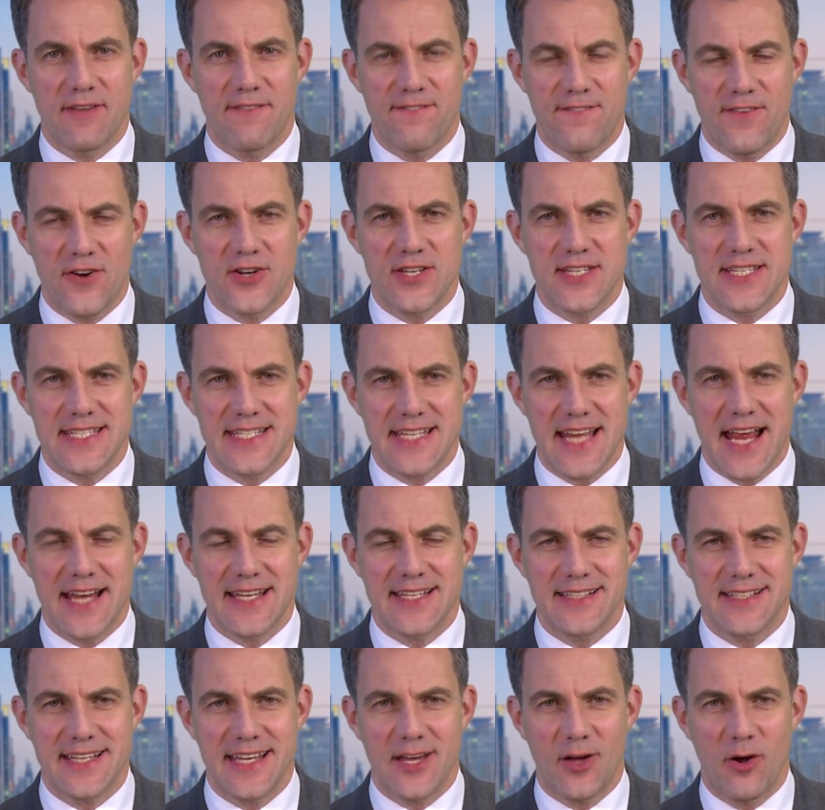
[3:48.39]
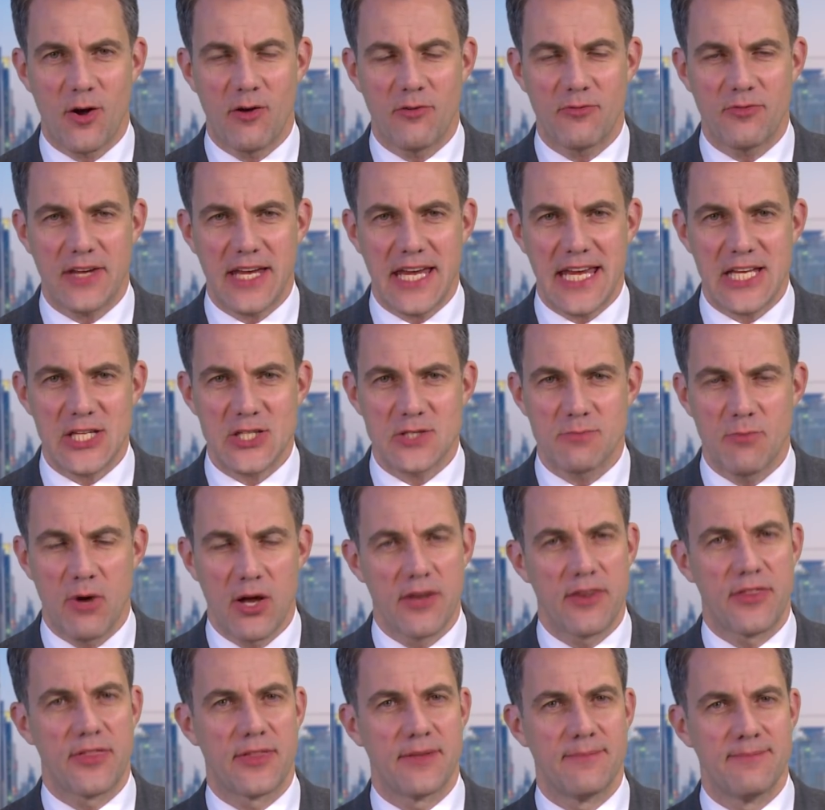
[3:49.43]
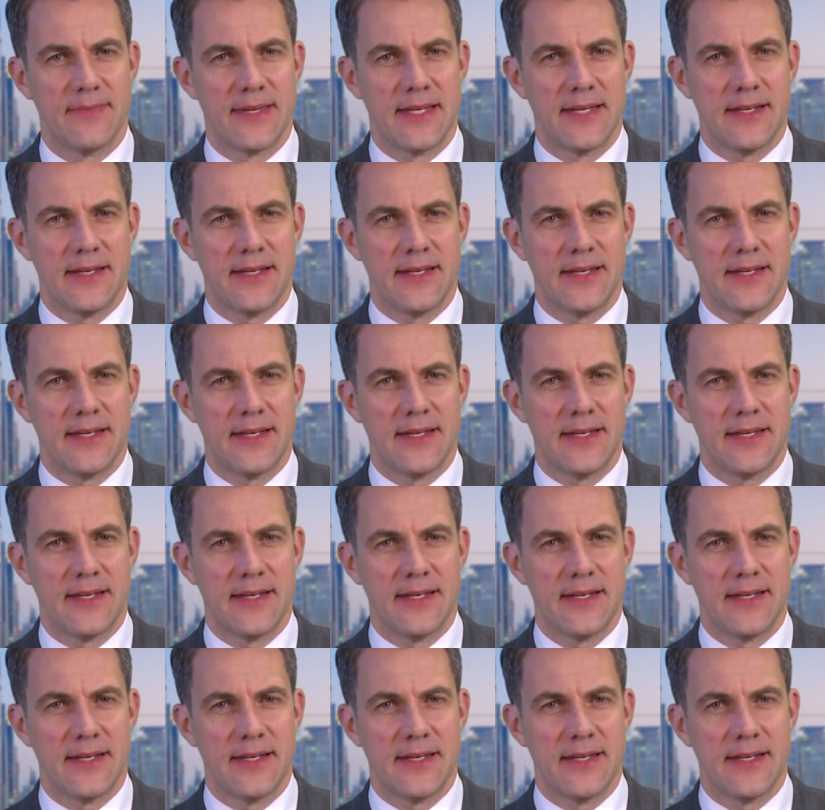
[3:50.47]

first Saturday of each month.